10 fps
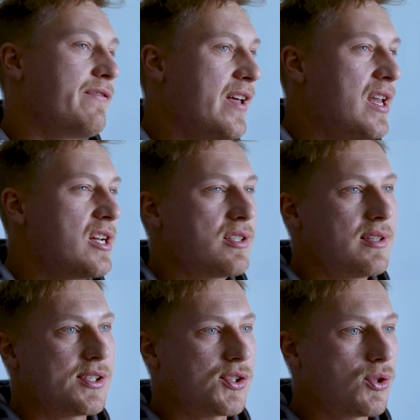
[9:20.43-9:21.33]
to
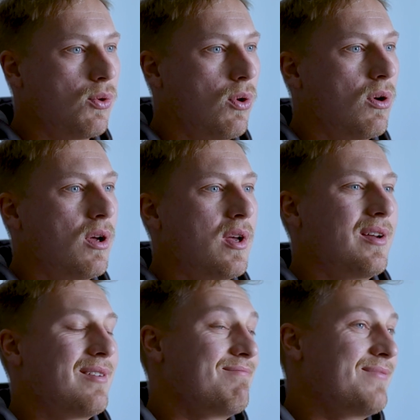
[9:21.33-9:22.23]
finish the school
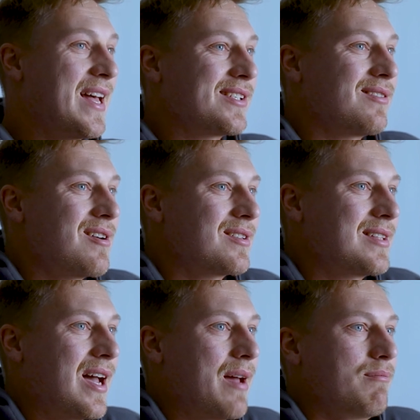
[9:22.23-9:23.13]
that's a
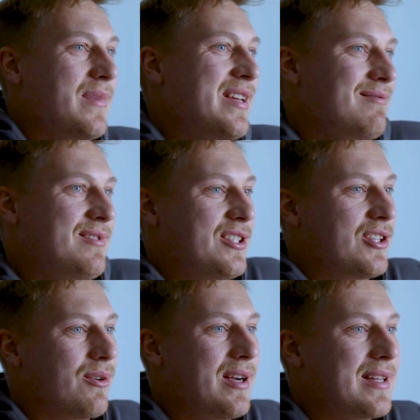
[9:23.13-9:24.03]
long time. And
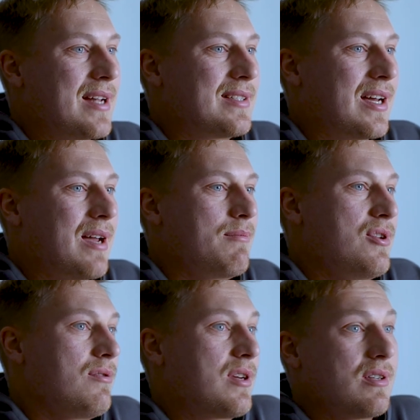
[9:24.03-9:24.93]
during that
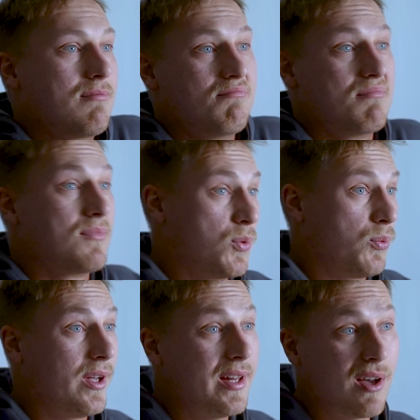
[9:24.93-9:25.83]
time, you can
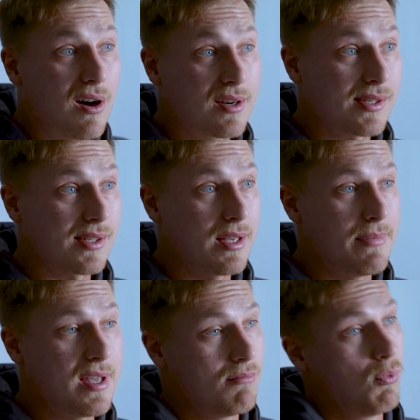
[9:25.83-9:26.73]
really
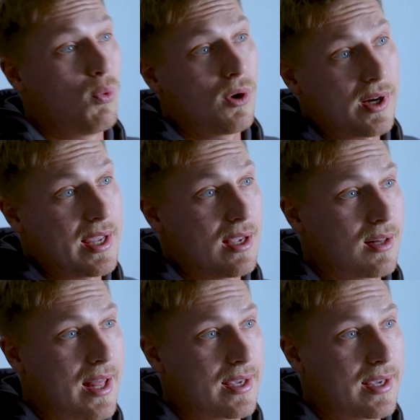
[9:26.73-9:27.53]
honestly be working